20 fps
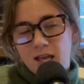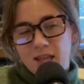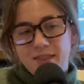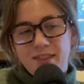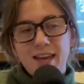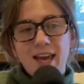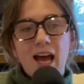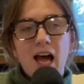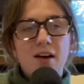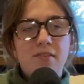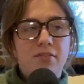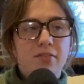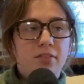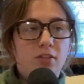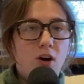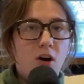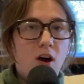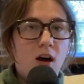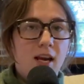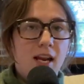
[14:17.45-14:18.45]
they have
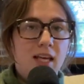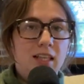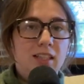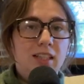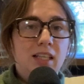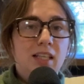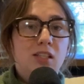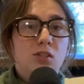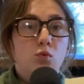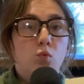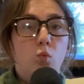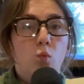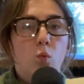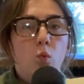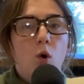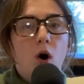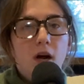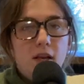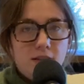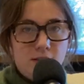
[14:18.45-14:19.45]
thought at least
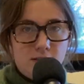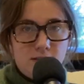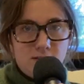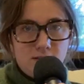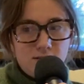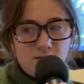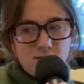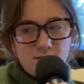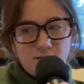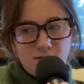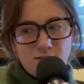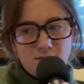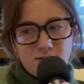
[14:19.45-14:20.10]
once